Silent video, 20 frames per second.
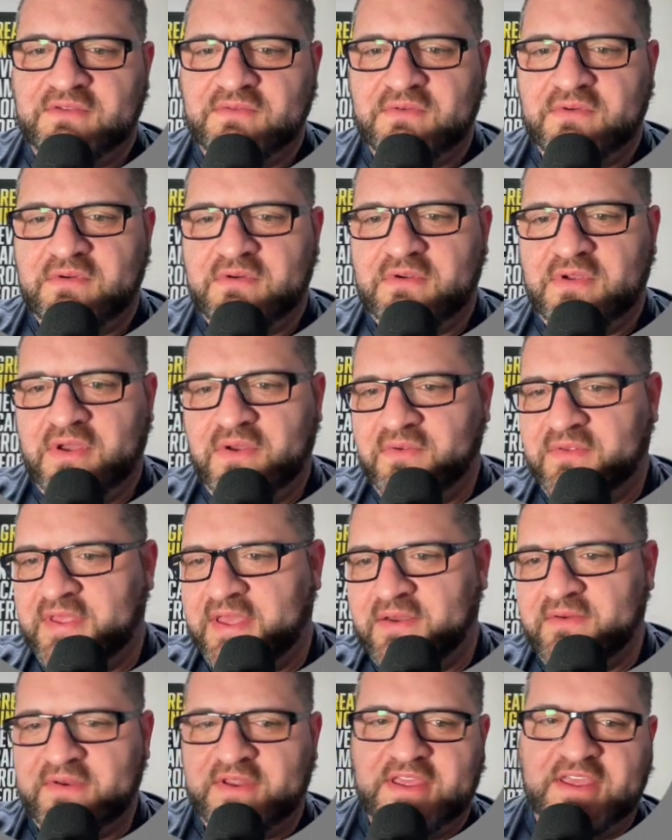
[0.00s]
or
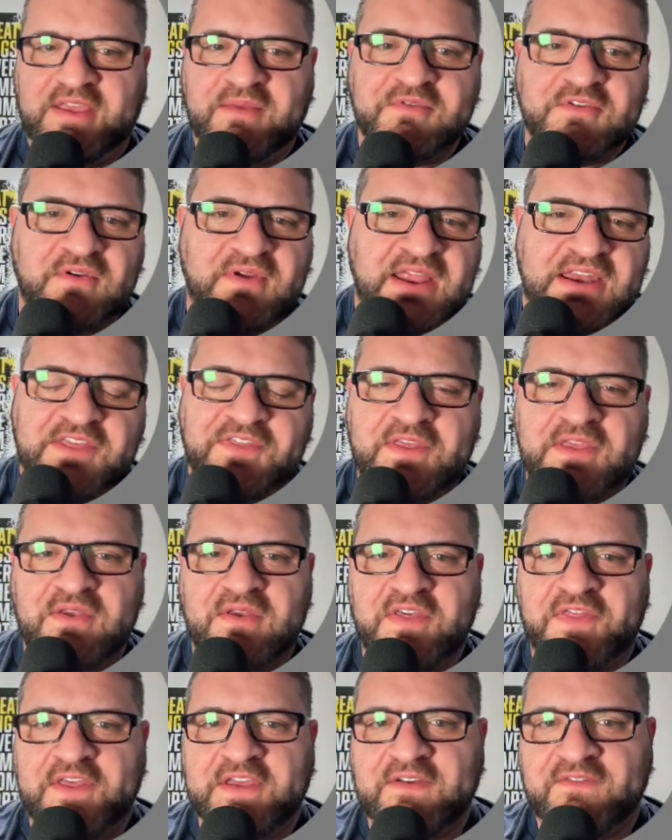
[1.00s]
hotel names or anything you
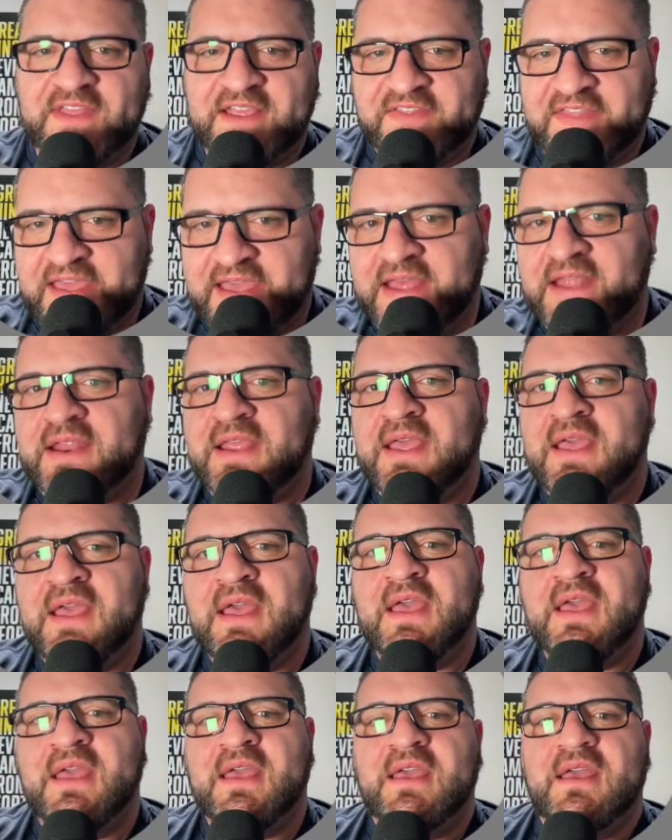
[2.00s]
could think of like that.
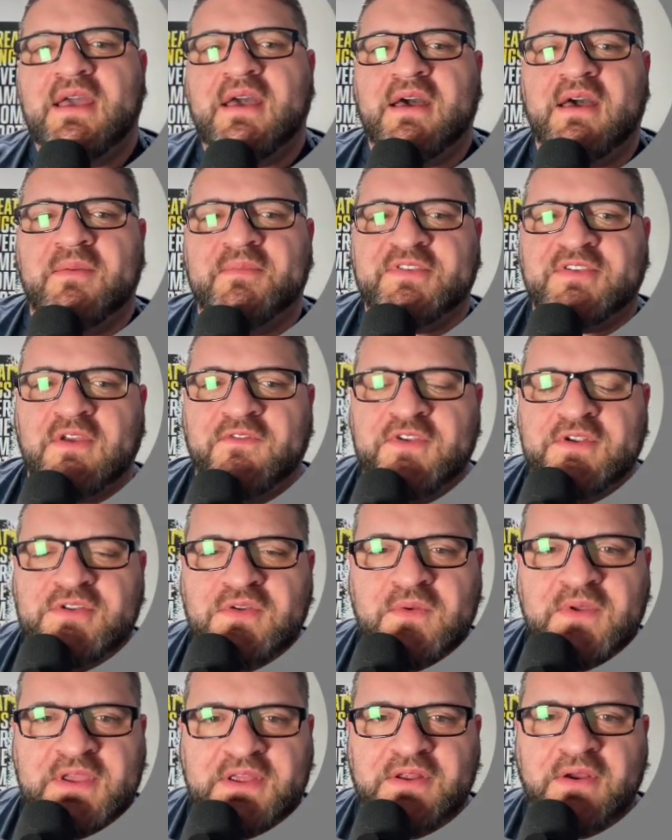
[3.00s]
So if you're
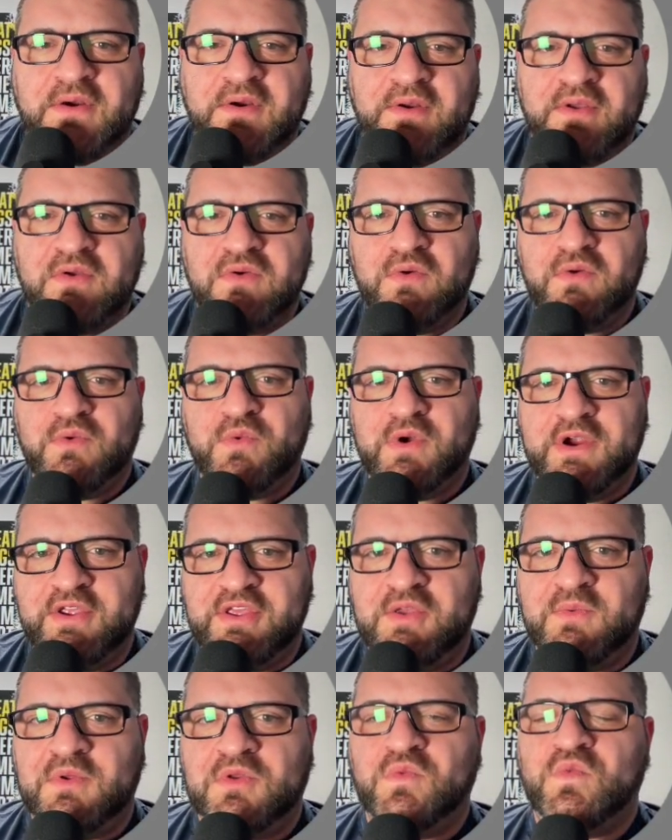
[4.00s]
doing an article where
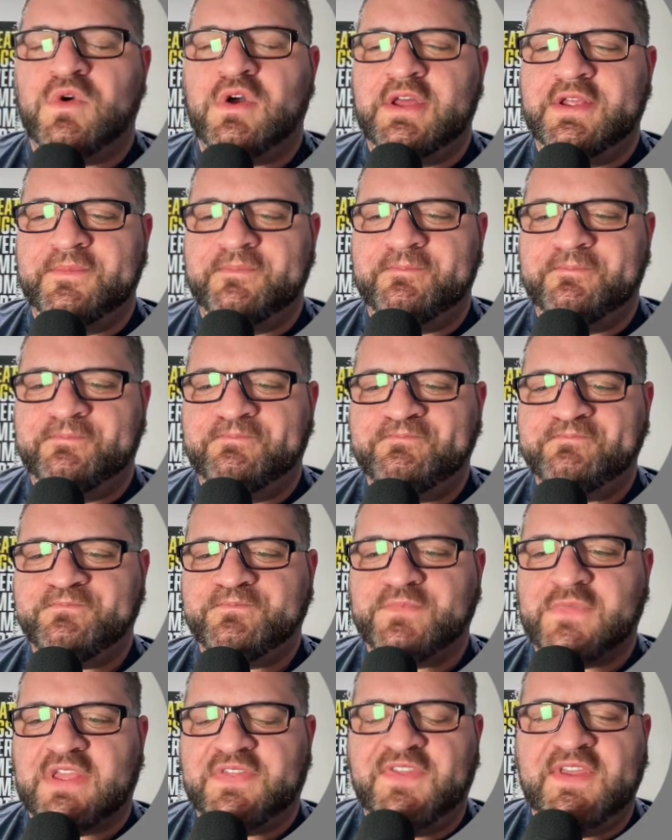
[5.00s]
you would want
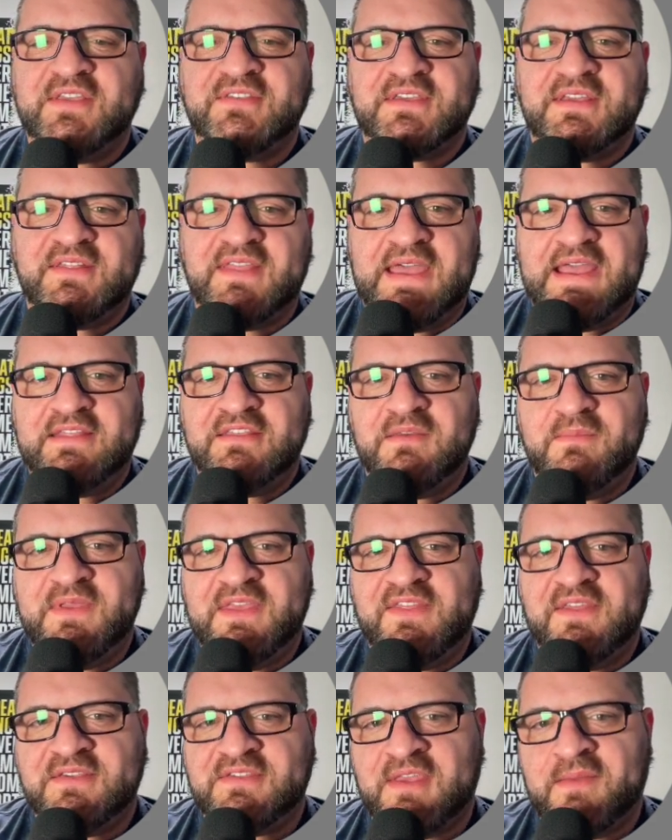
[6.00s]
things like that to
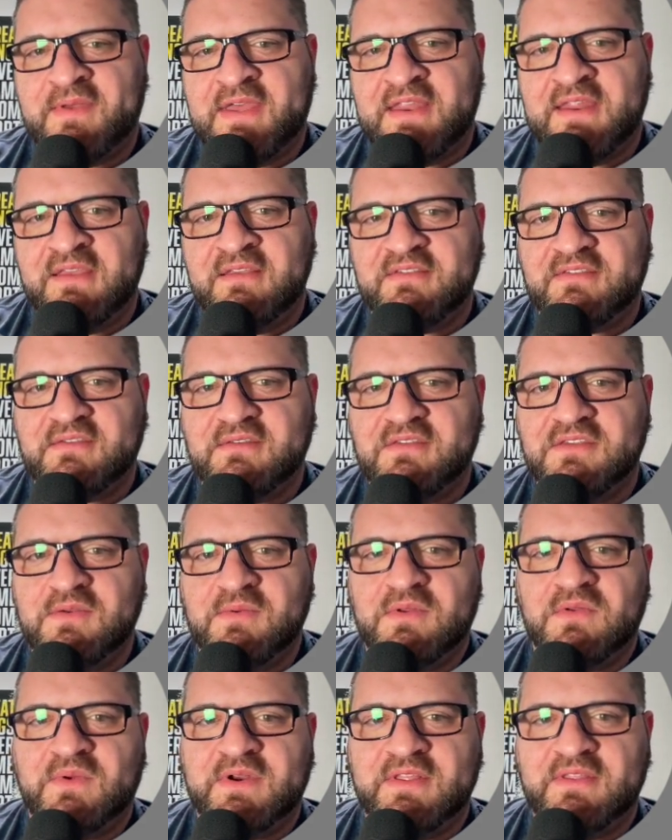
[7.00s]
be the subheadings, you
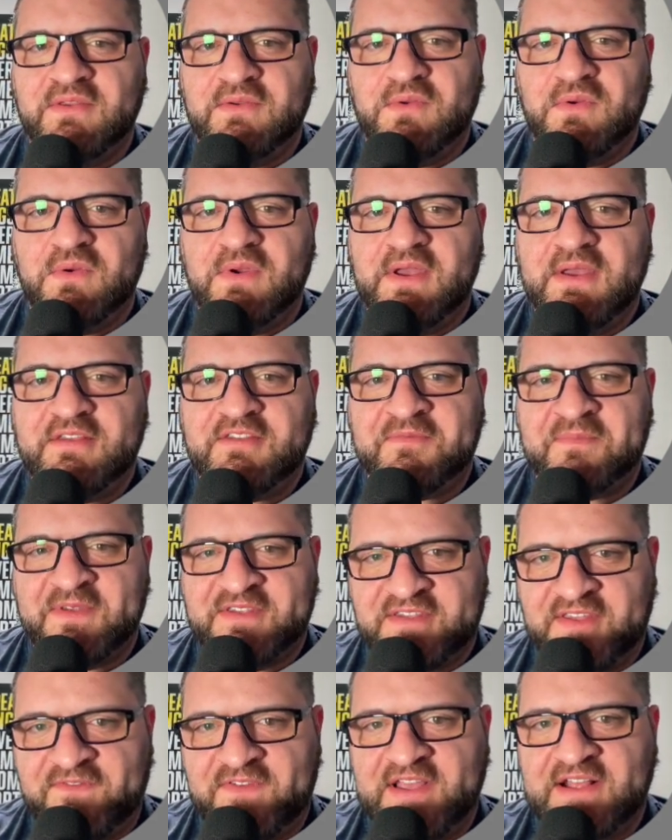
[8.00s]
would want to do
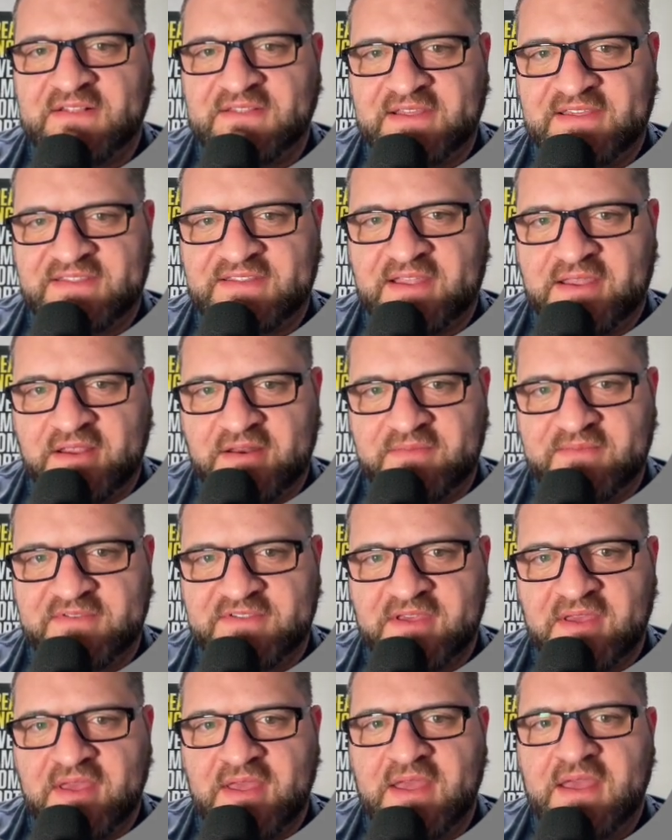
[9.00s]
specific list
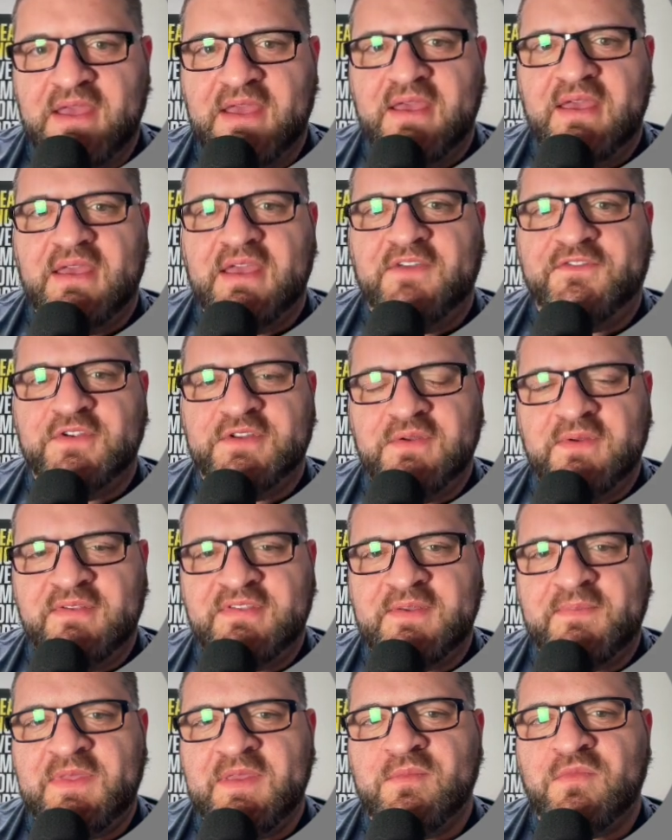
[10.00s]
items. If you're doing
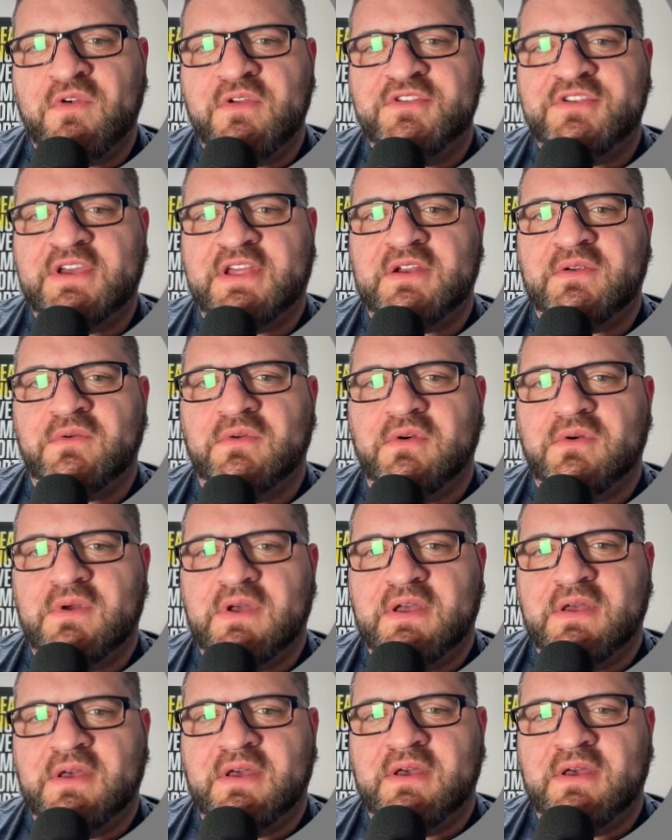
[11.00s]
something more general,